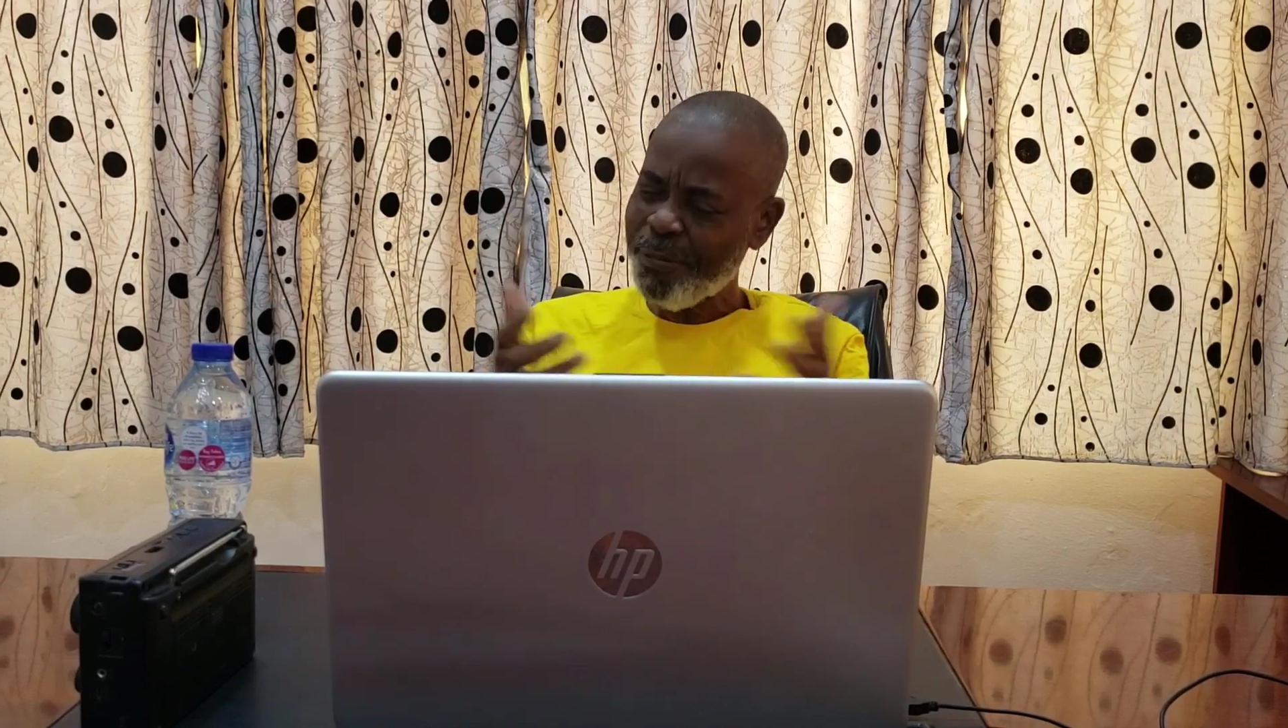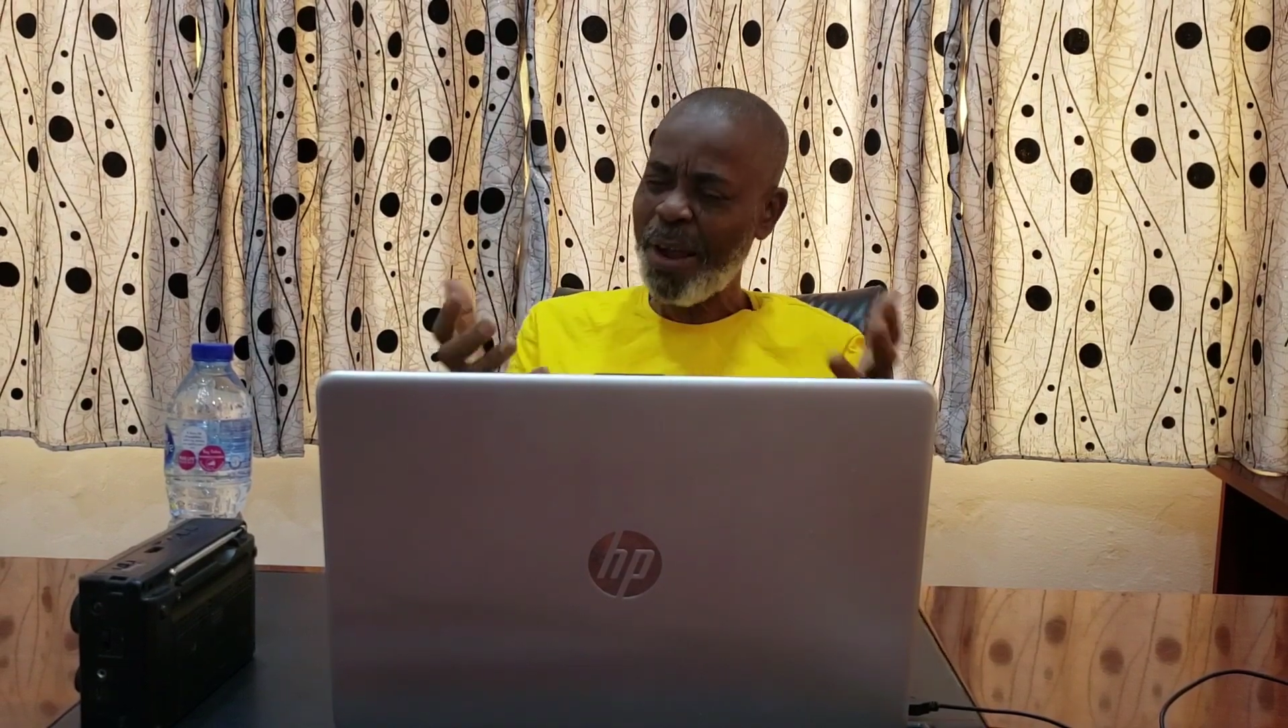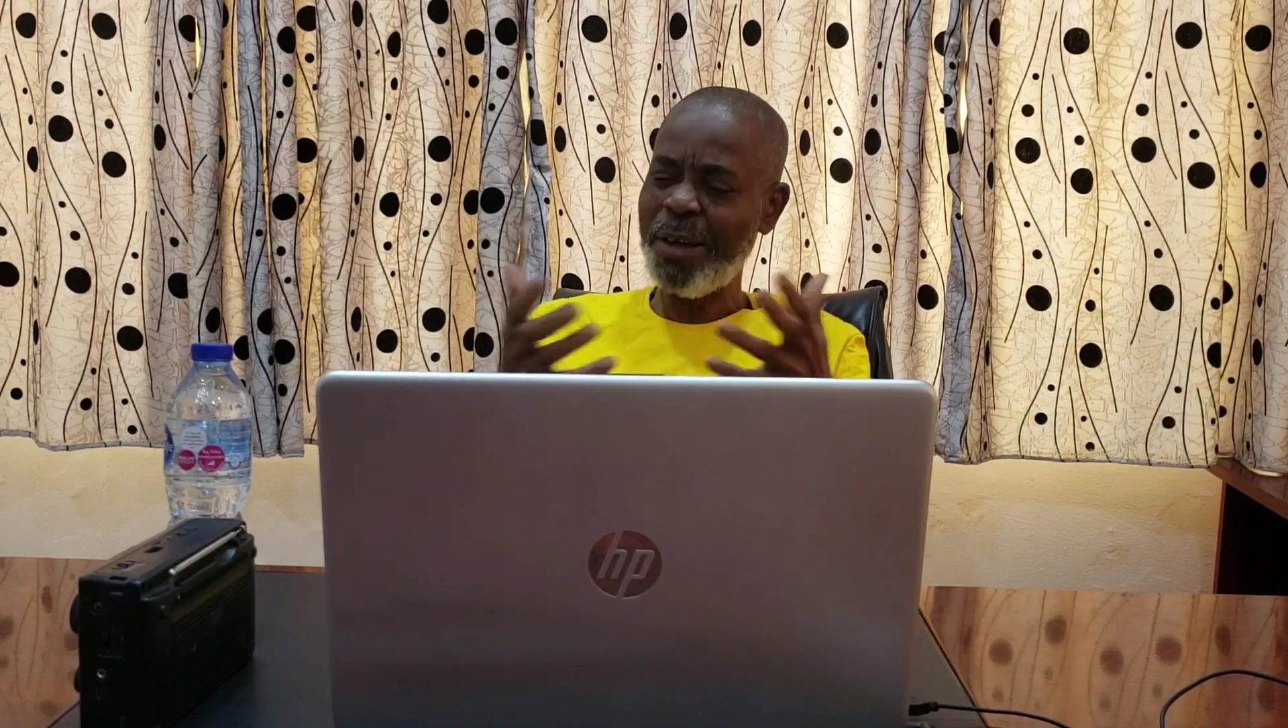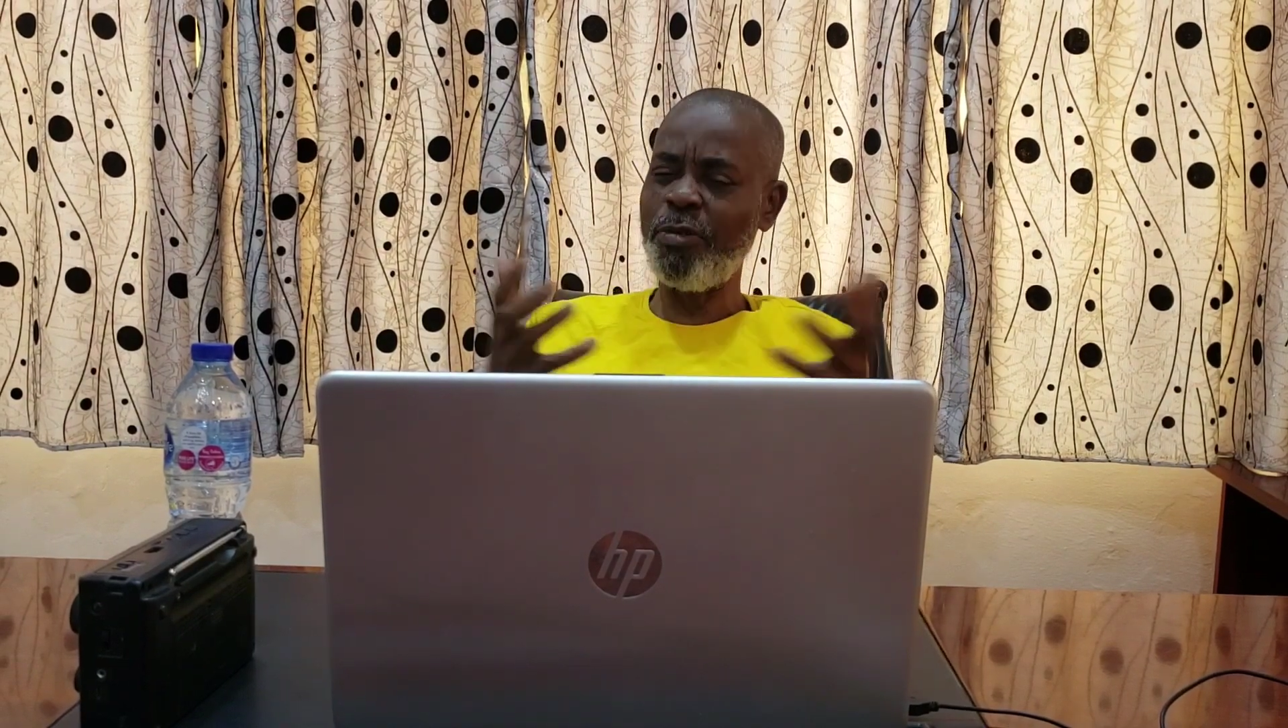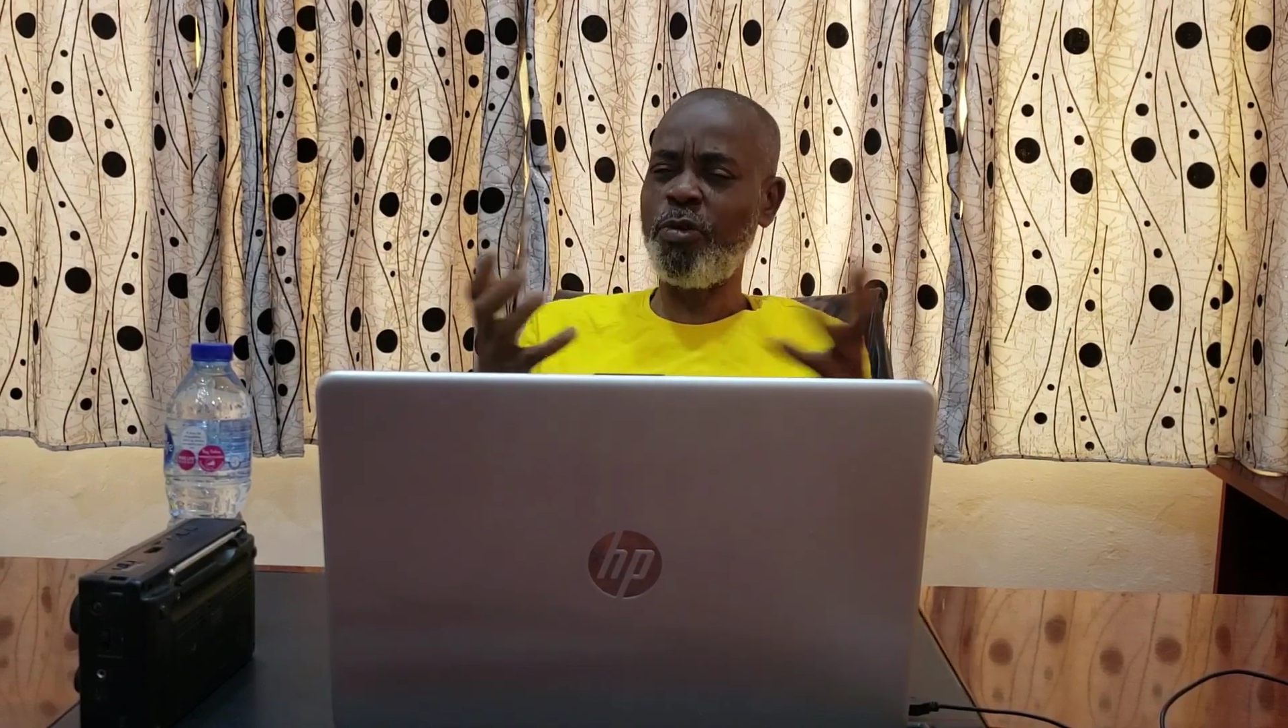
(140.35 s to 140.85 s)

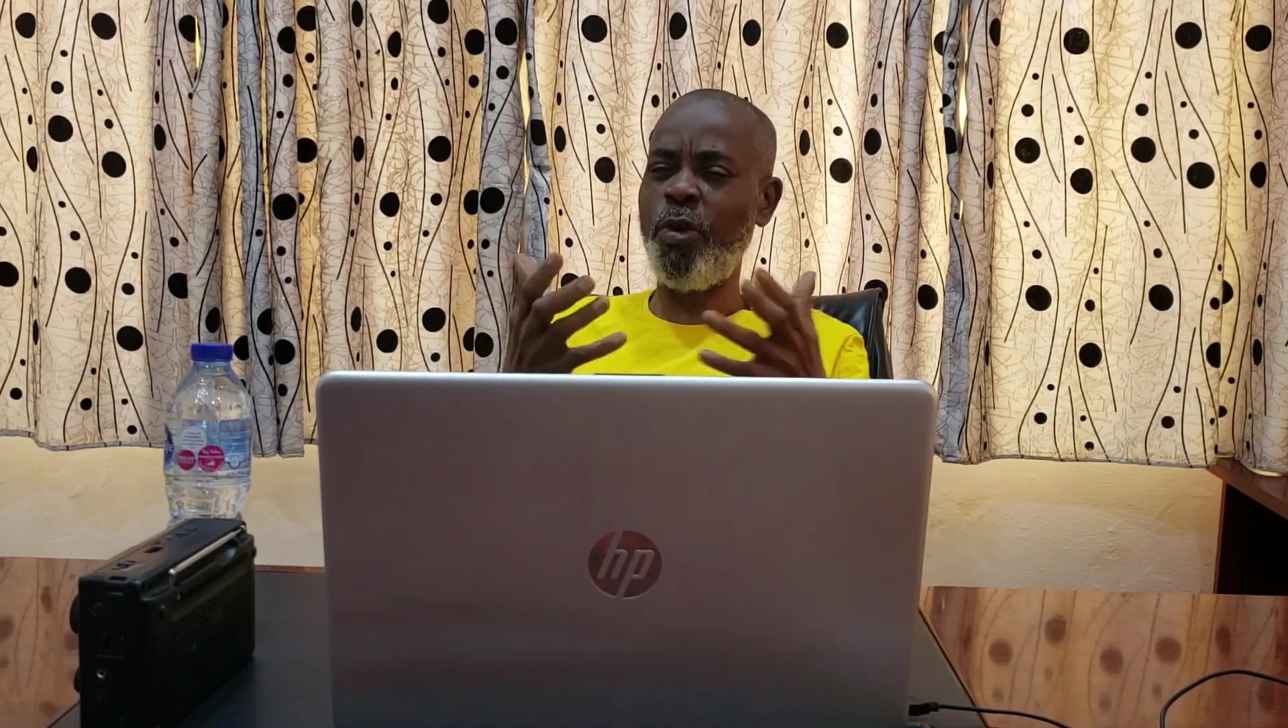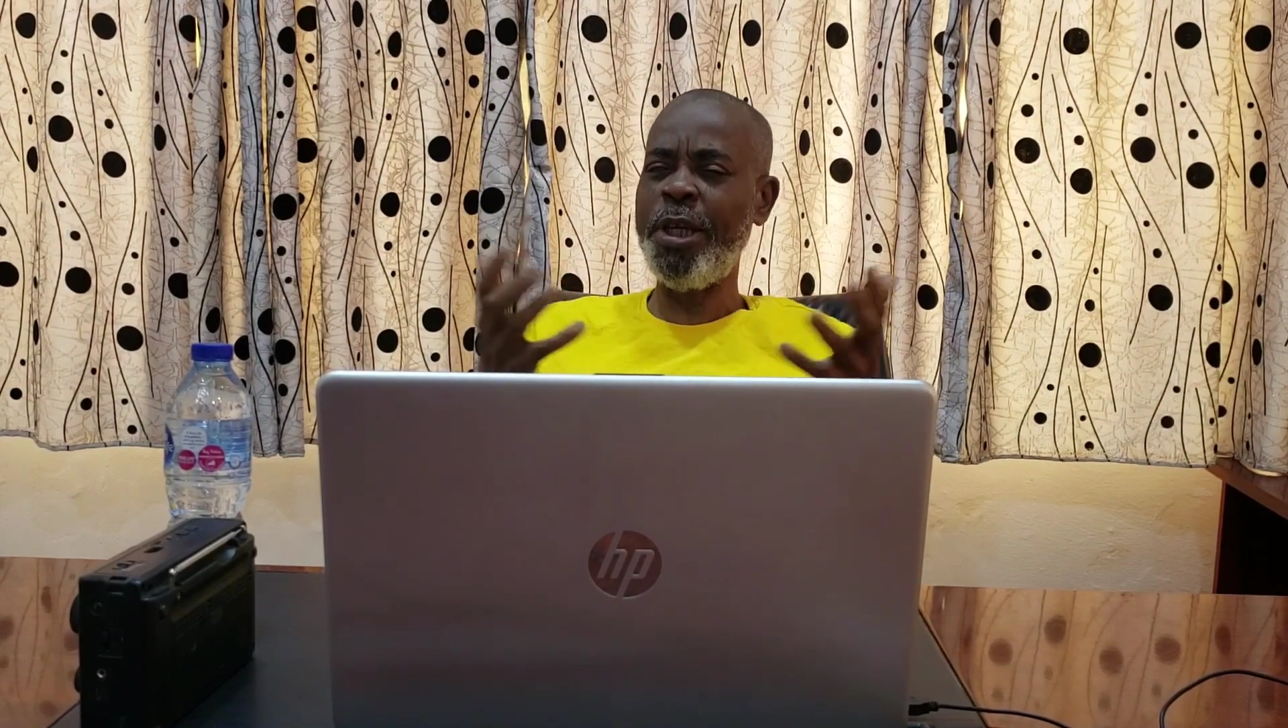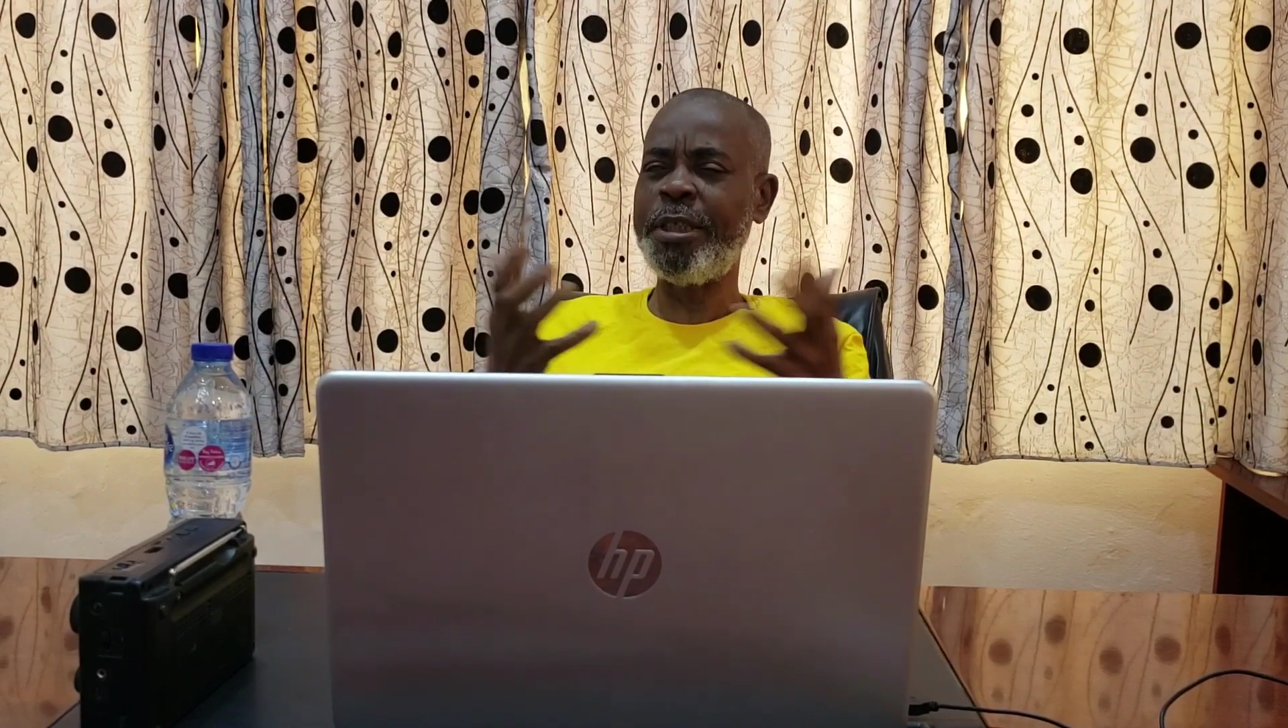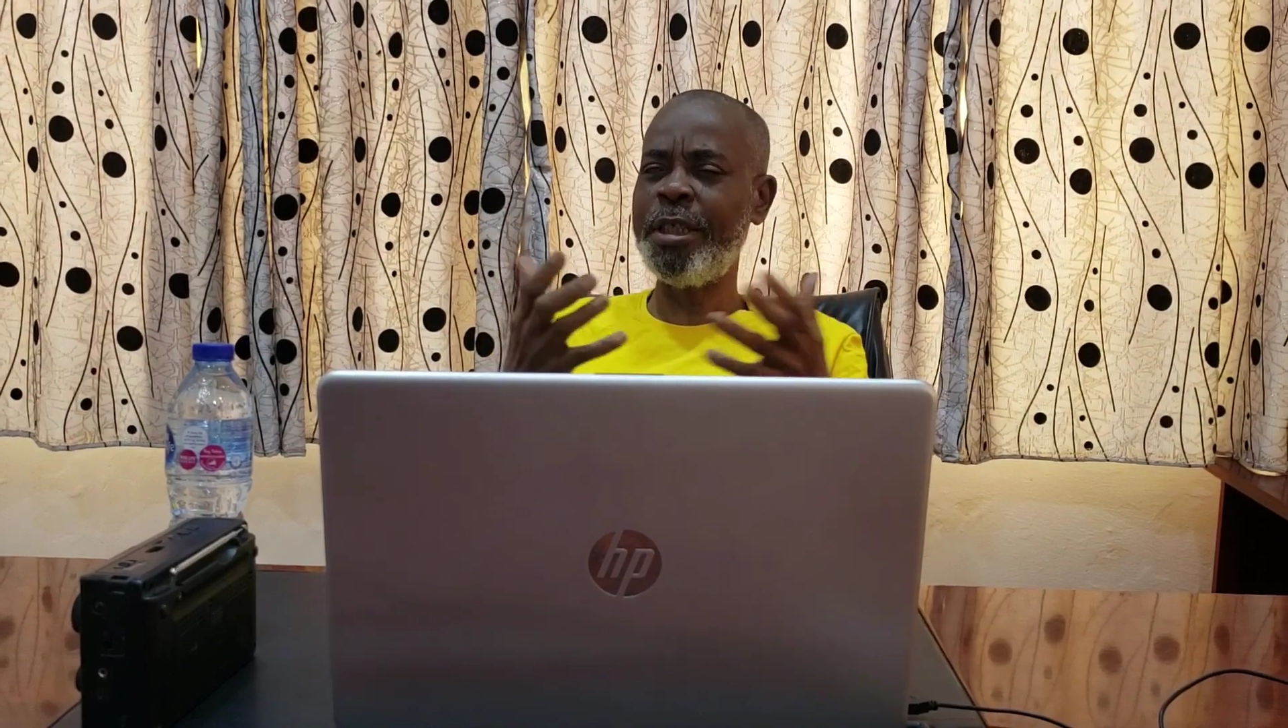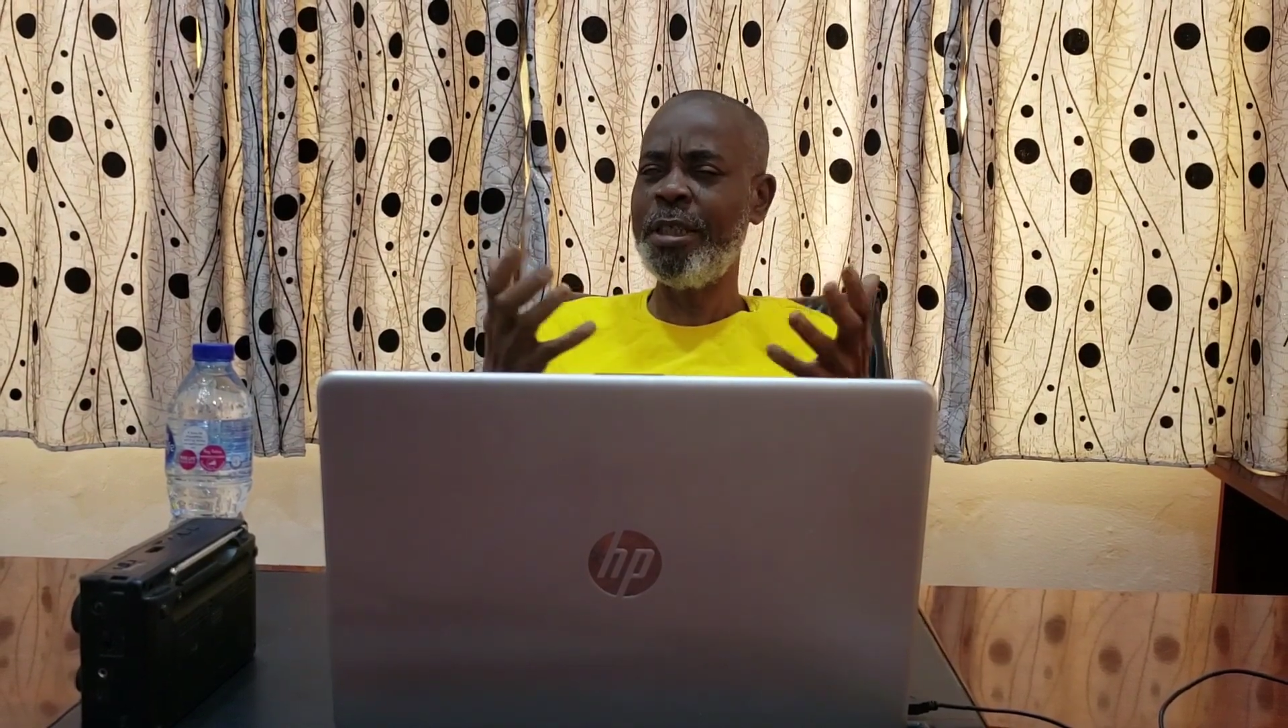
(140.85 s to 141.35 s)
value to
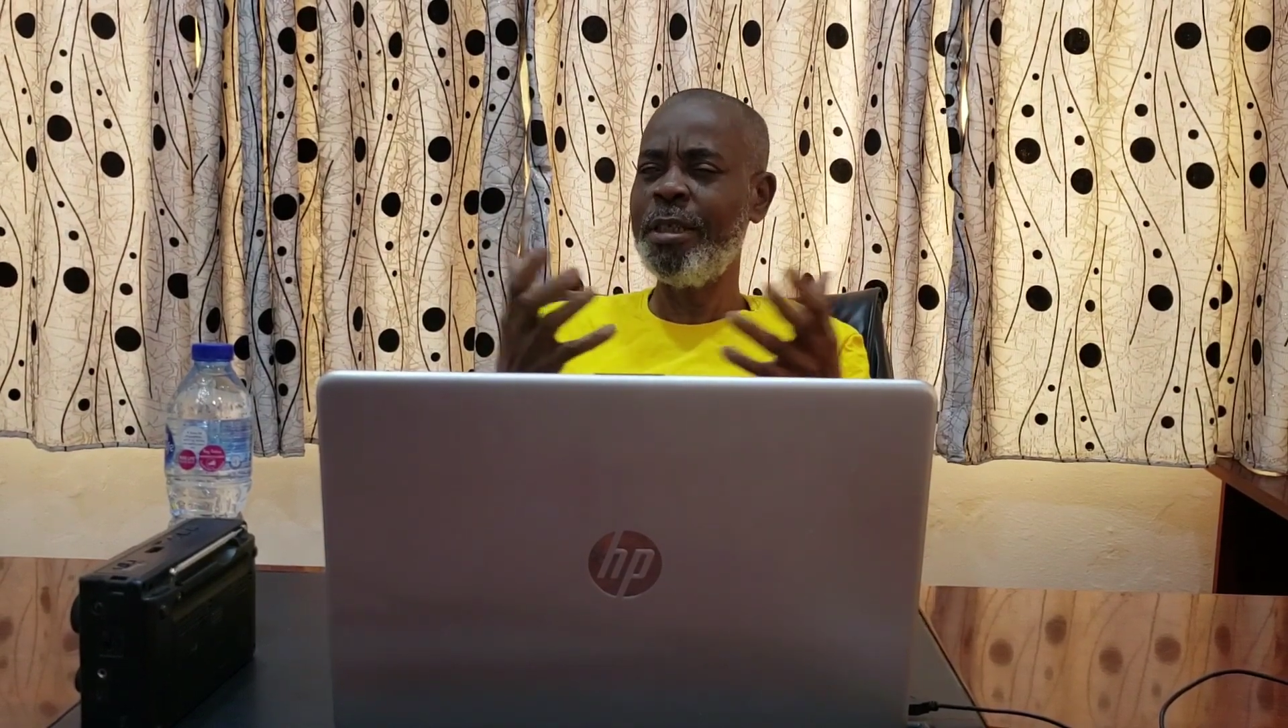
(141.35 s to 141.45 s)
it.